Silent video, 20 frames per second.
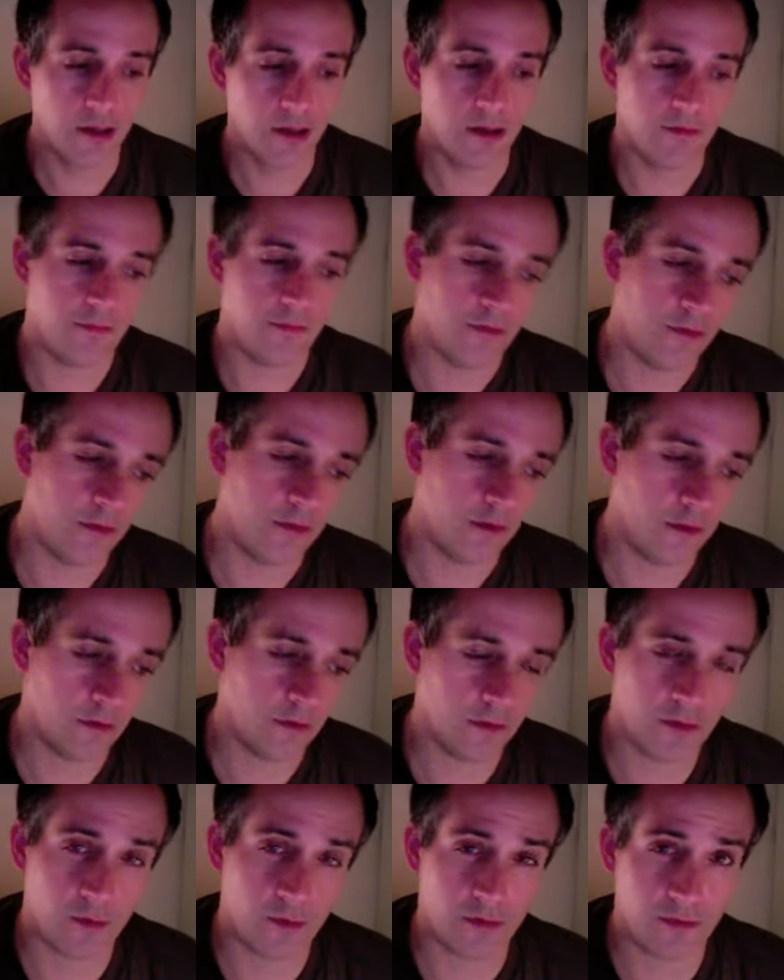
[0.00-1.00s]
for the
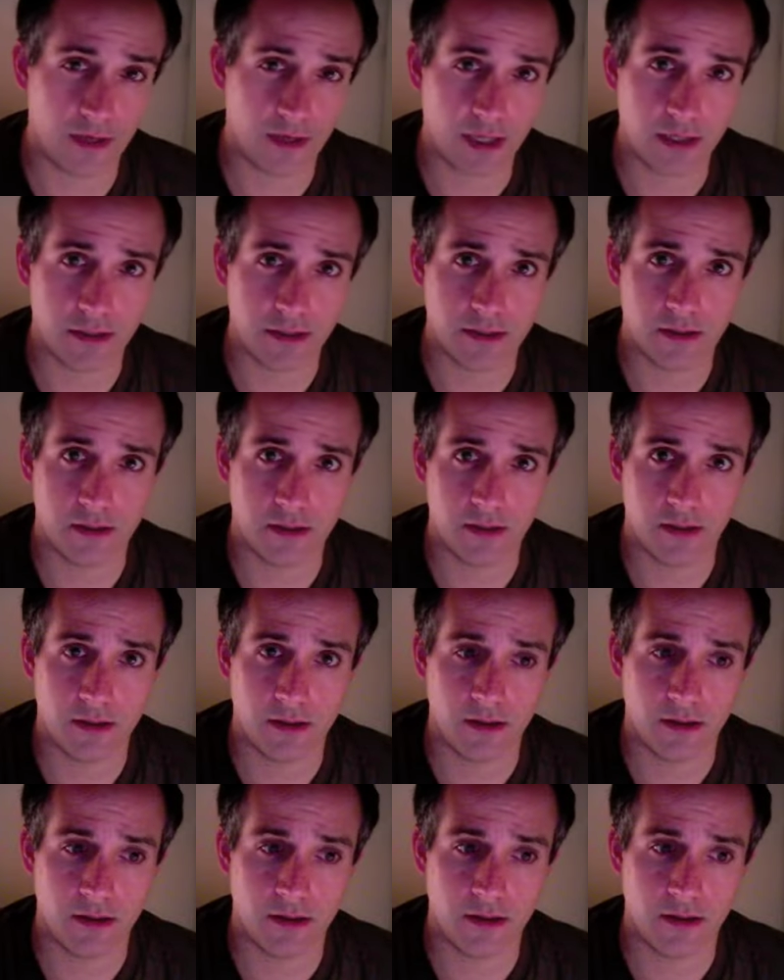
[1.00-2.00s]
Christmas vacation, and
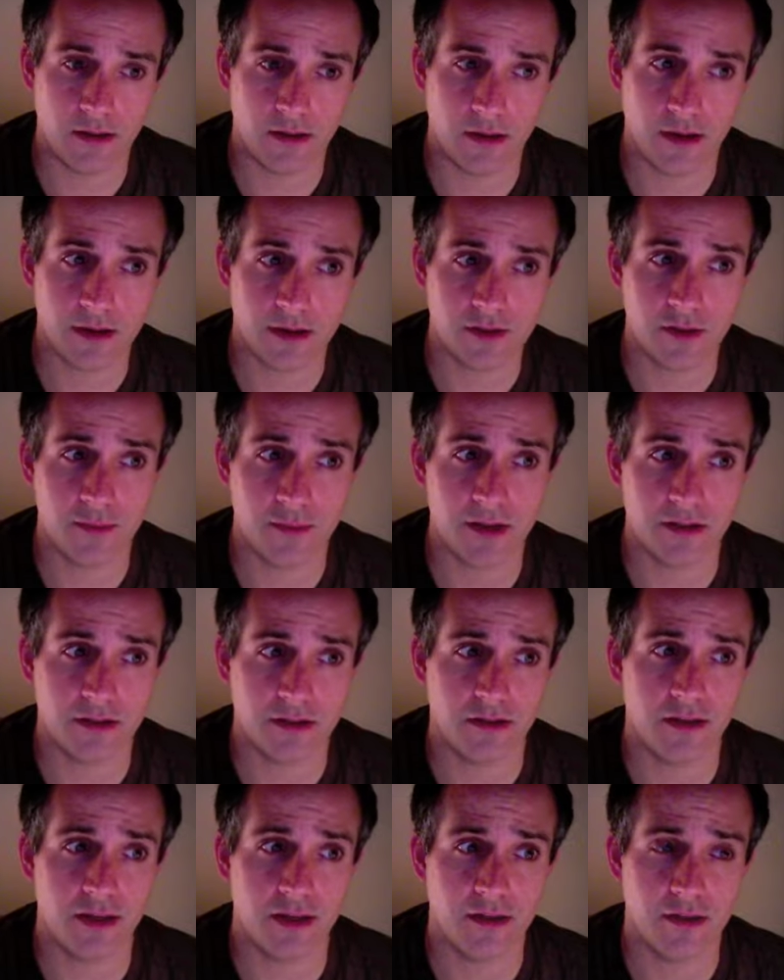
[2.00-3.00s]
uh, it actually
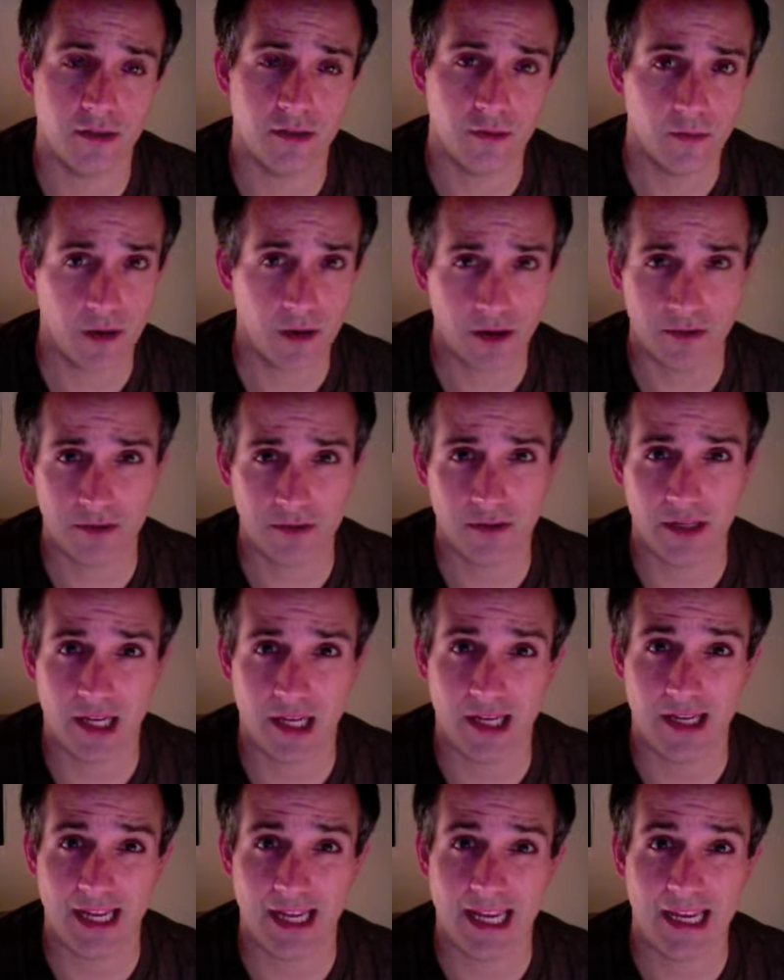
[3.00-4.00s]
mentioned that
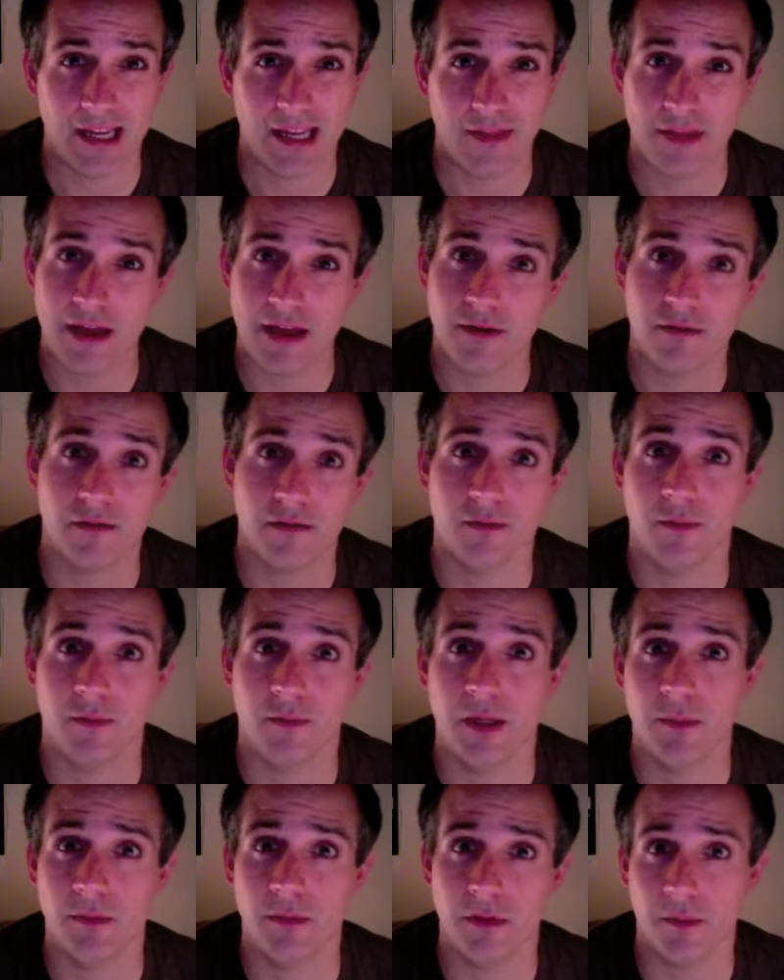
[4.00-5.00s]
280,000
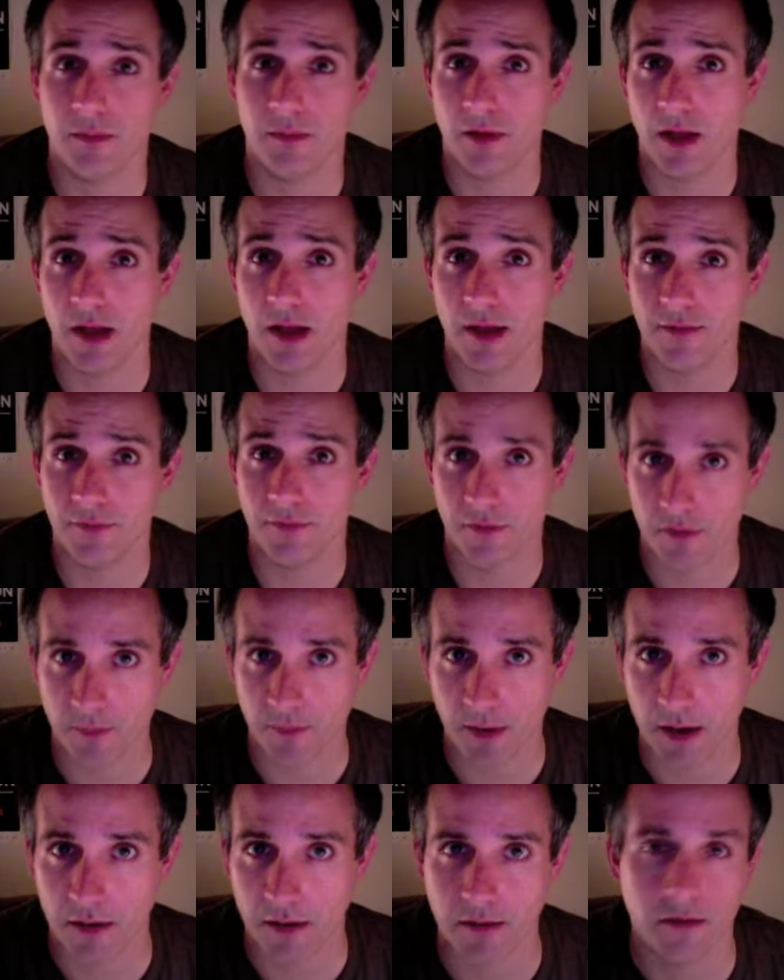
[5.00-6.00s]
people applied for
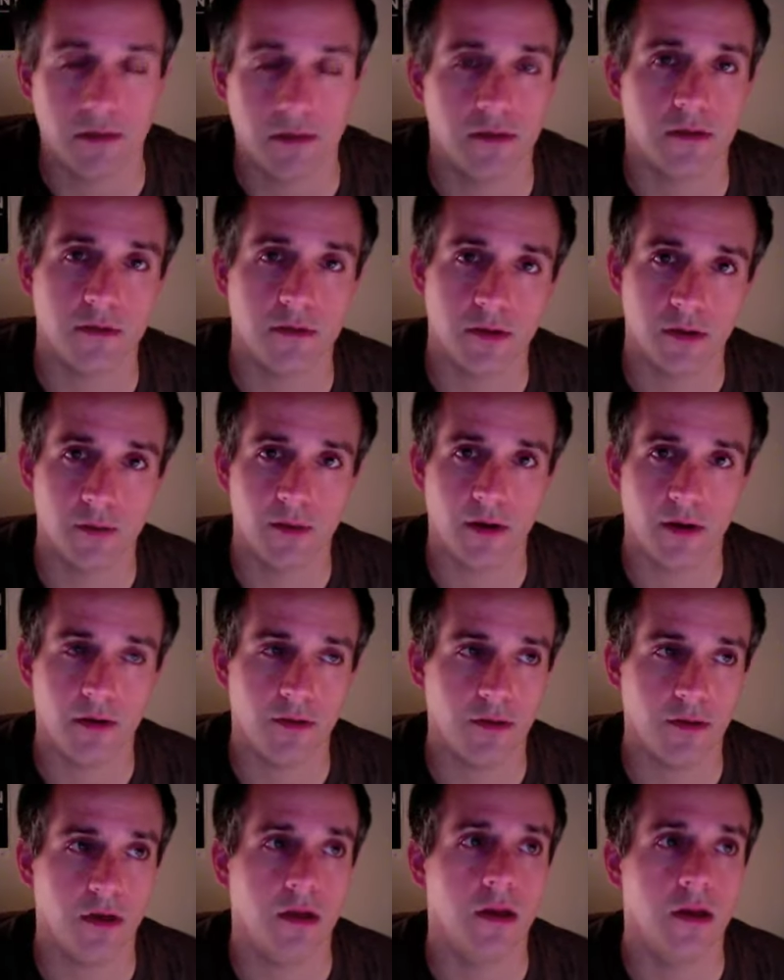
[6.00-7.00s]
spots in the Tokyo
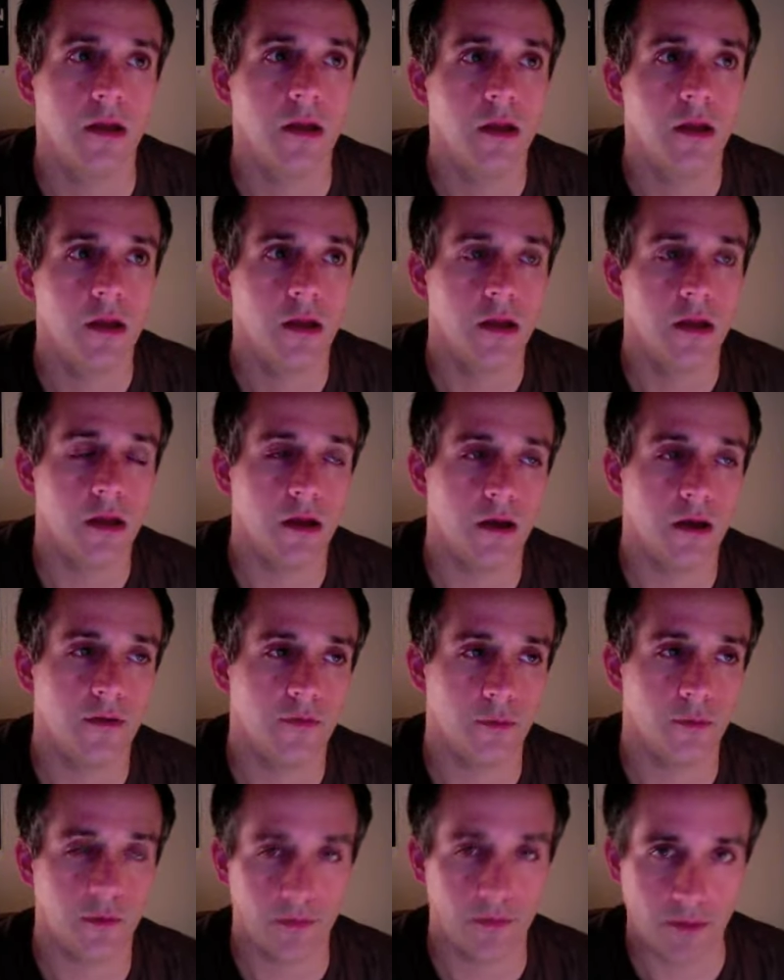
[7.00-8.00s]
Marathon uh,
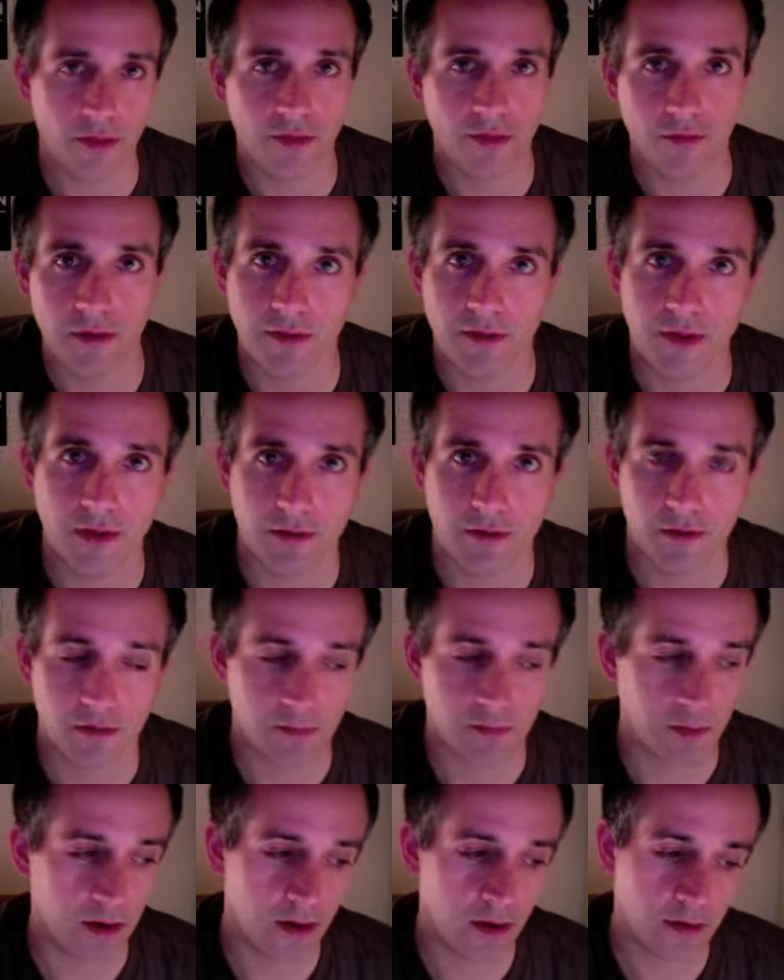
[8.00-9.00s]
for one of the 30,000
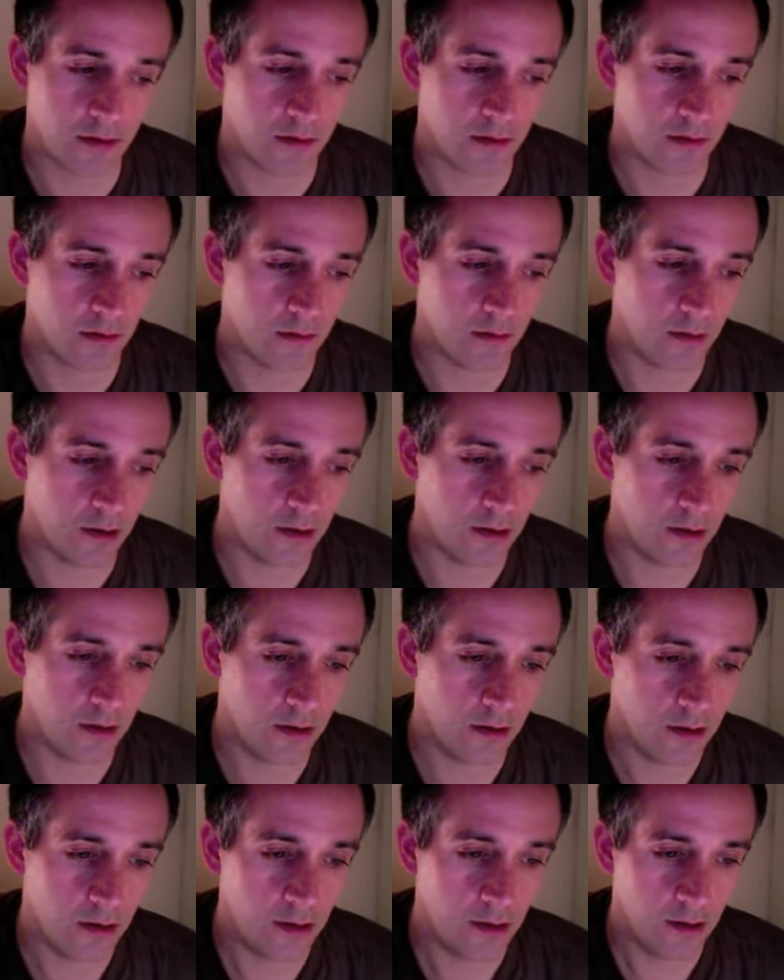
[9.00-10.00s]
spots. So uh,
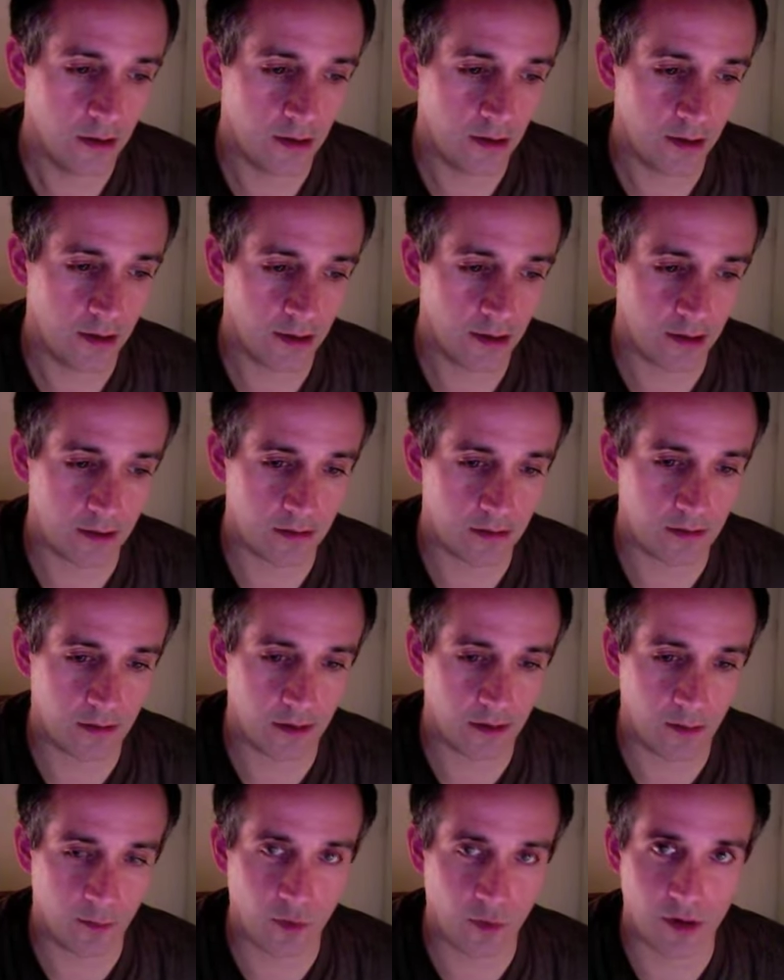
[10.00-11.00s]
I guess uh,
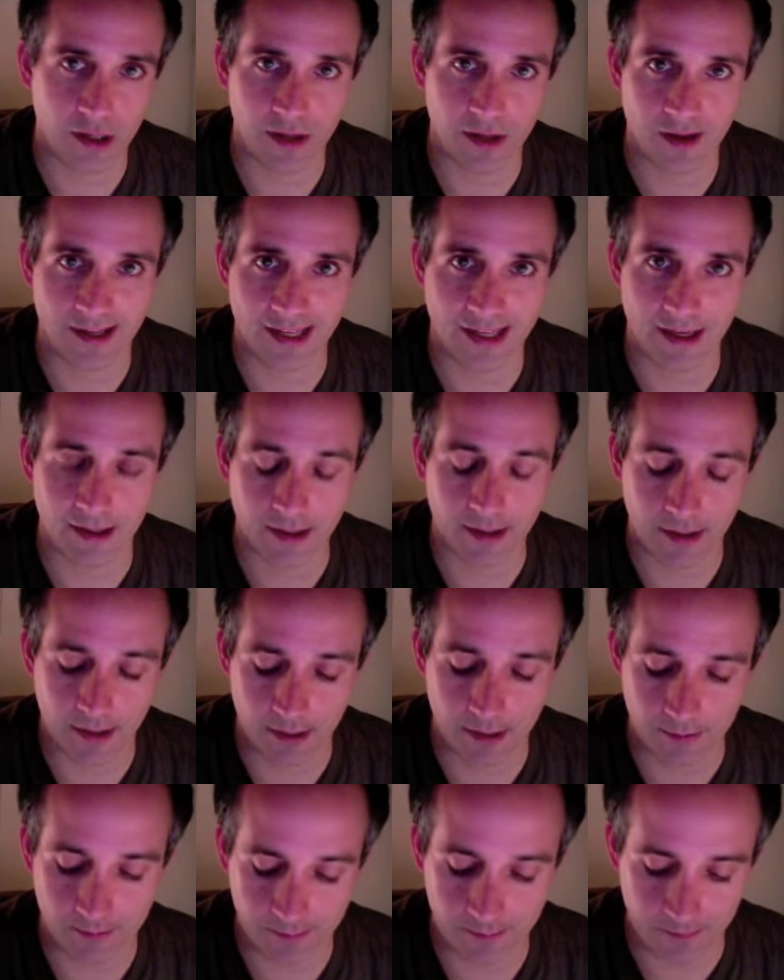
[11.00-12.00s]
I'm pretty lucky I got
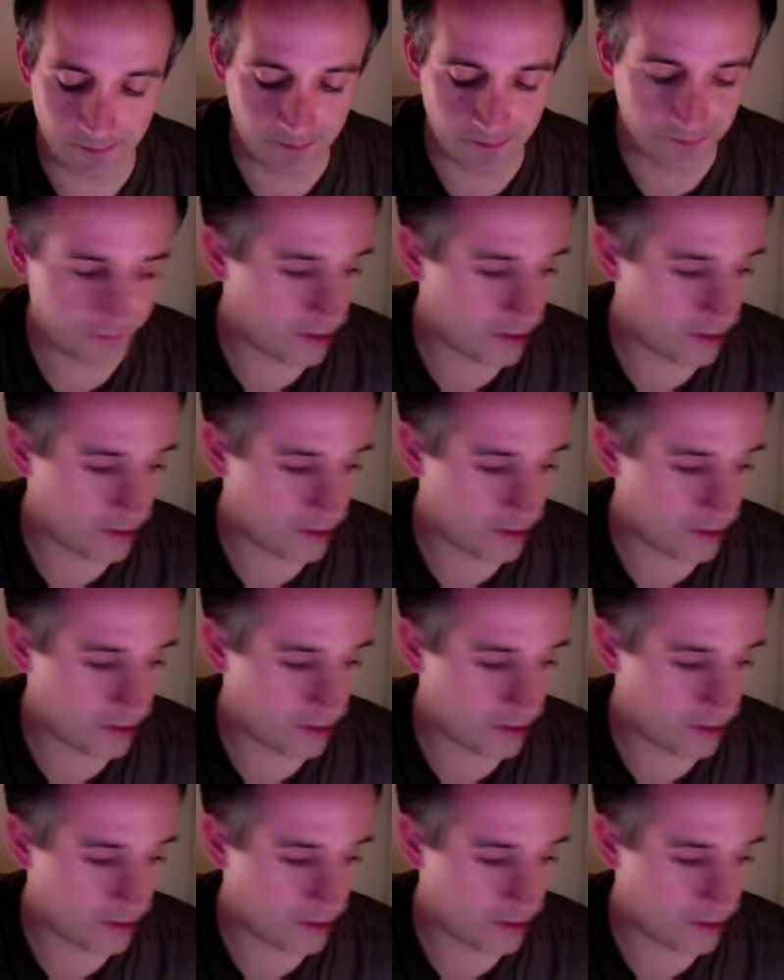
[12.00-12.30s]
in.